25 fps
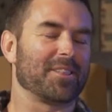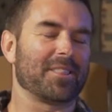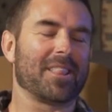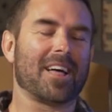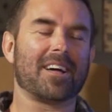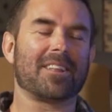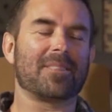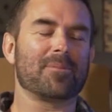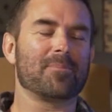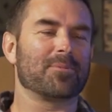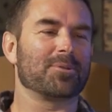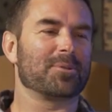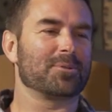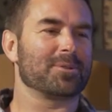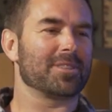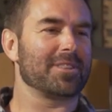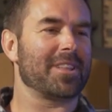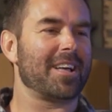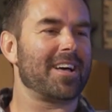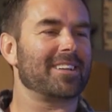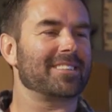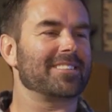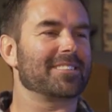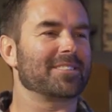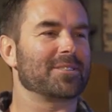lot of them, a
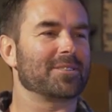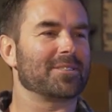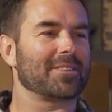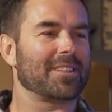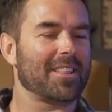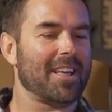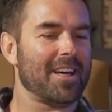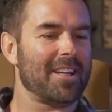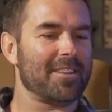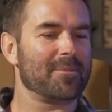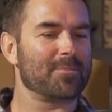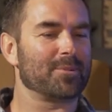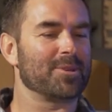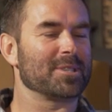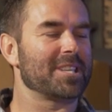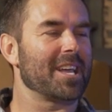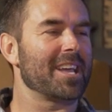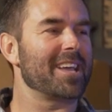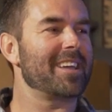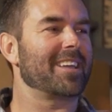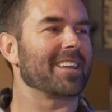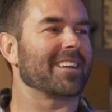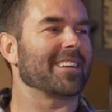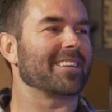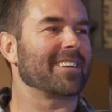lot of them are
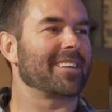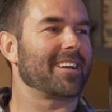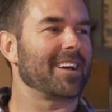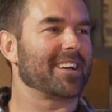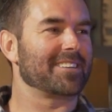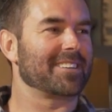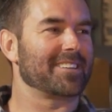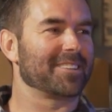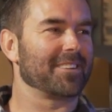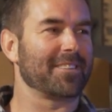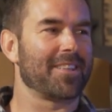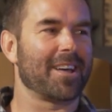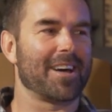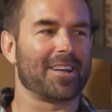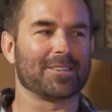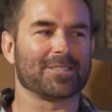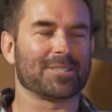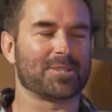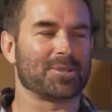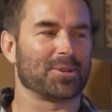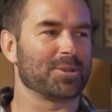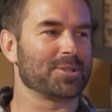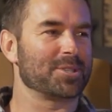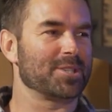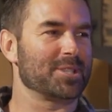taken. I did a lot of
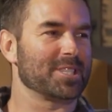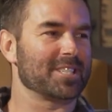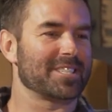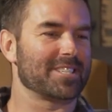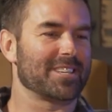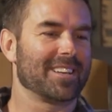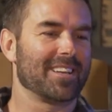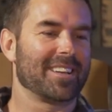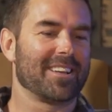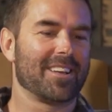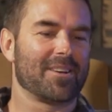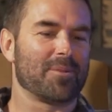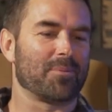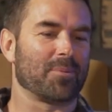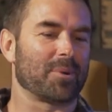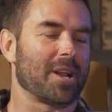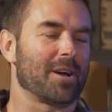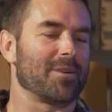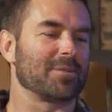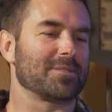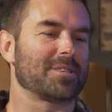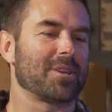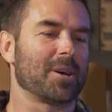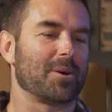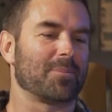searches when I
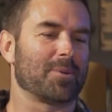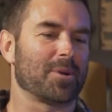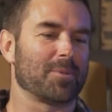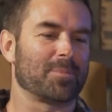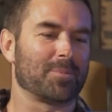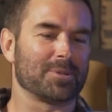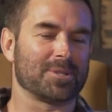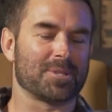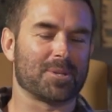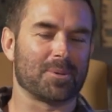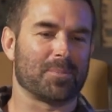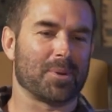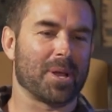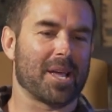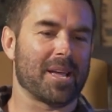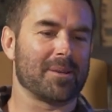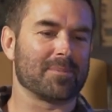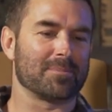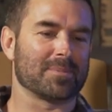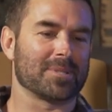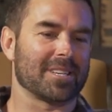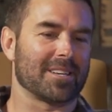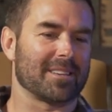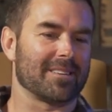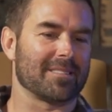was coming up with some
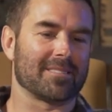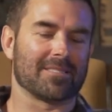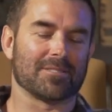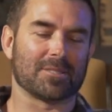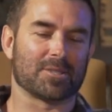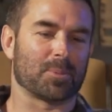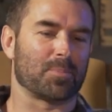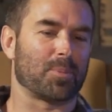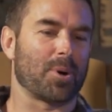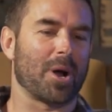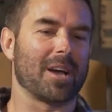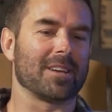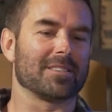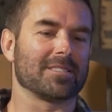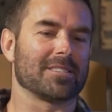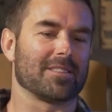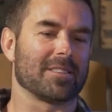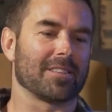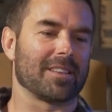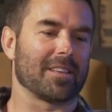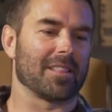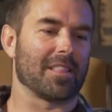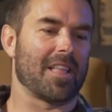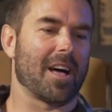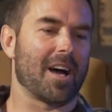names, and
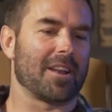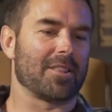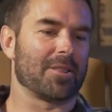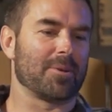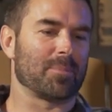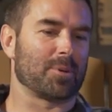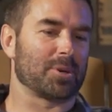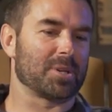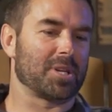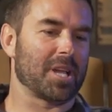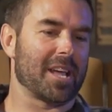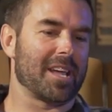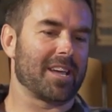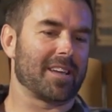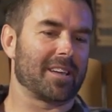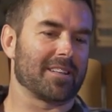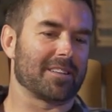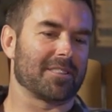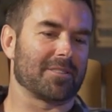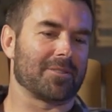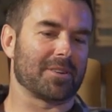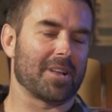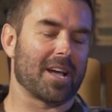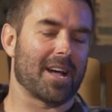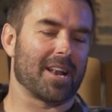surprisingly, a lot of them are
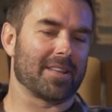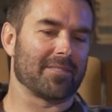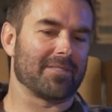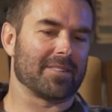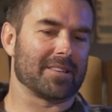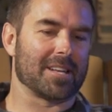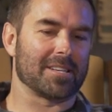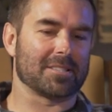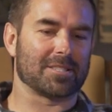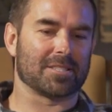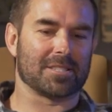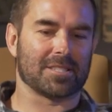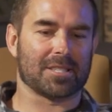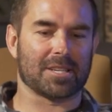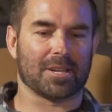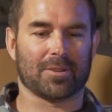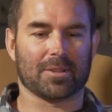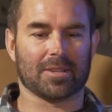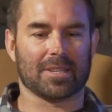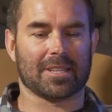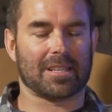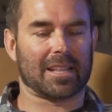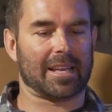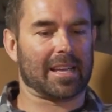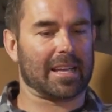taken. They're not even
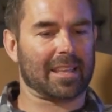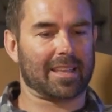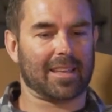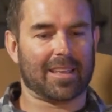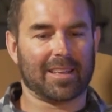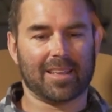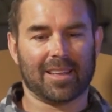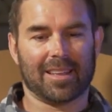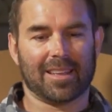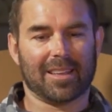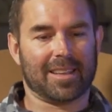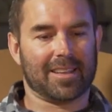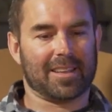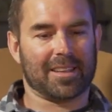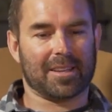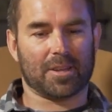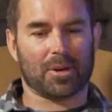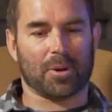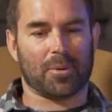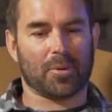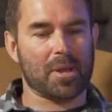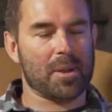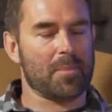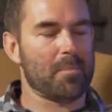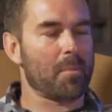necessarily
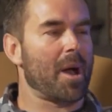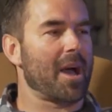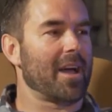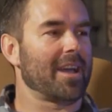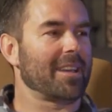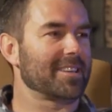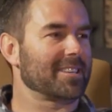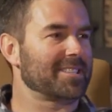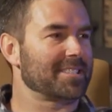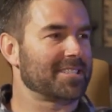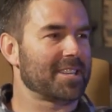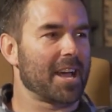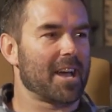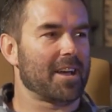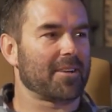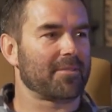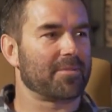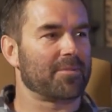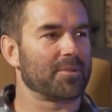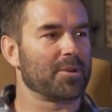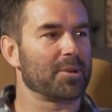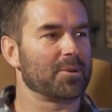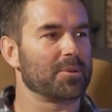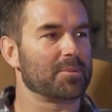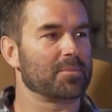in my exact
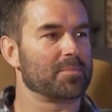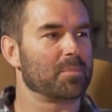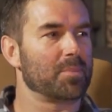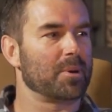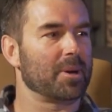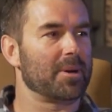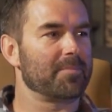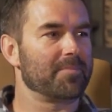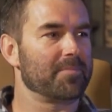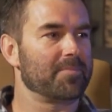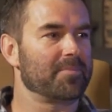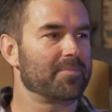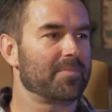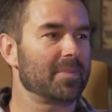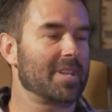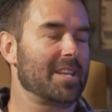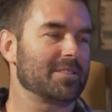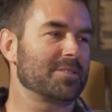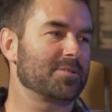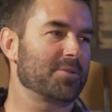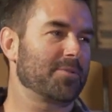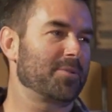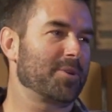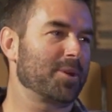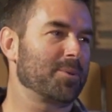field. But yeah,
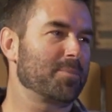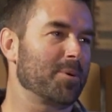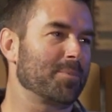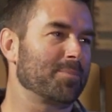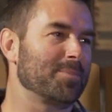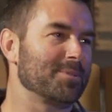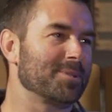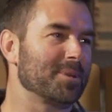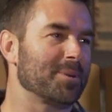so if you come up with